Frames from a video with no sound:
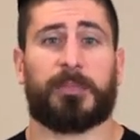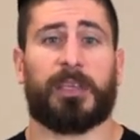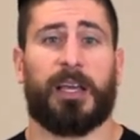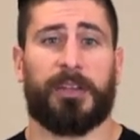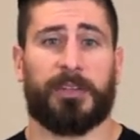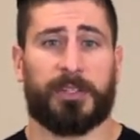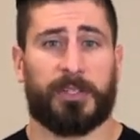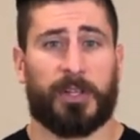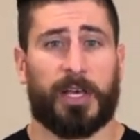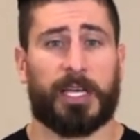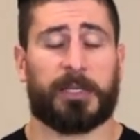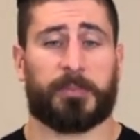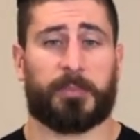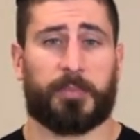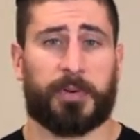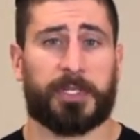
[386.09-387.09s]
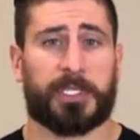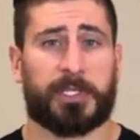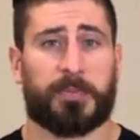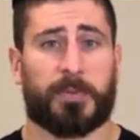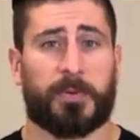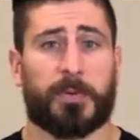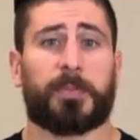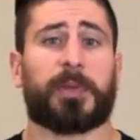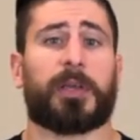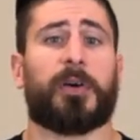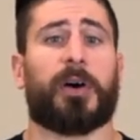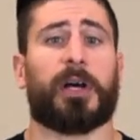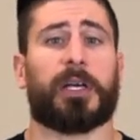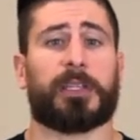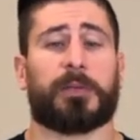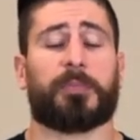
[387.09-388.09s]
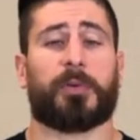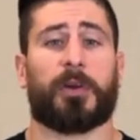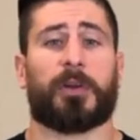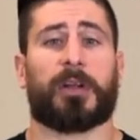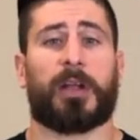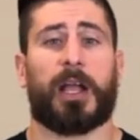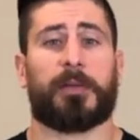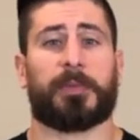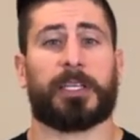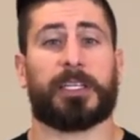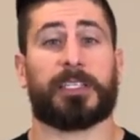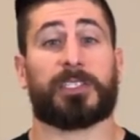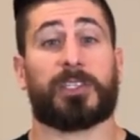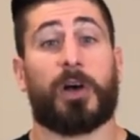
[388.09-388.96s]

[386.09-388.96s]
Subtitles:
the underlying principle behind the programming is